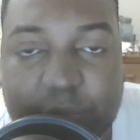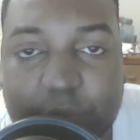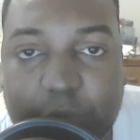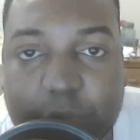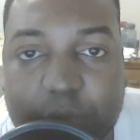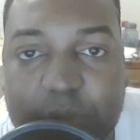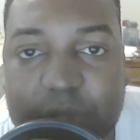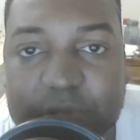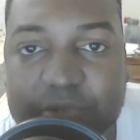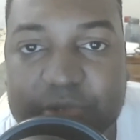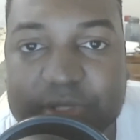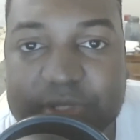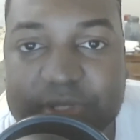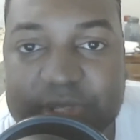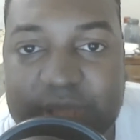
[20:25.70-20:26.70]
these third world
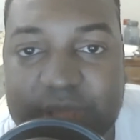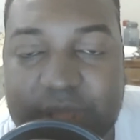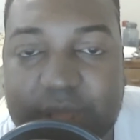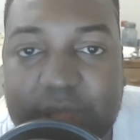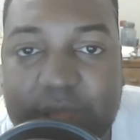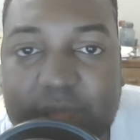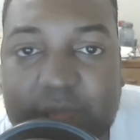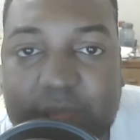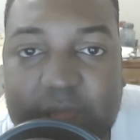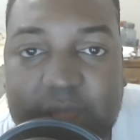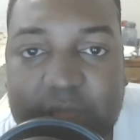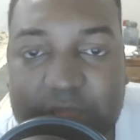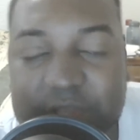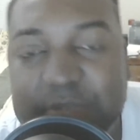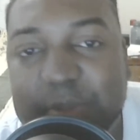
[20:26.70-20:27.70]
countries, is that
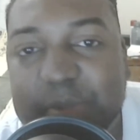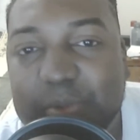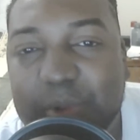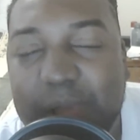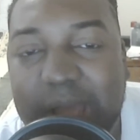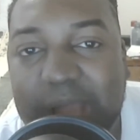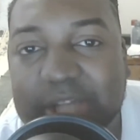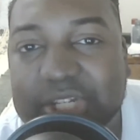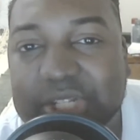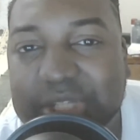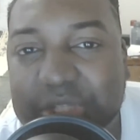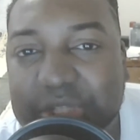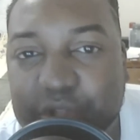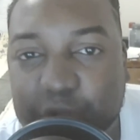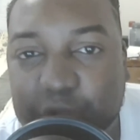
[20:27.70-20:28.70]
these people
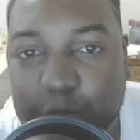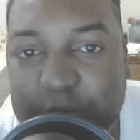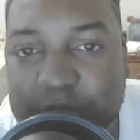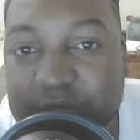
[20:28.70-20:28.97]
actually do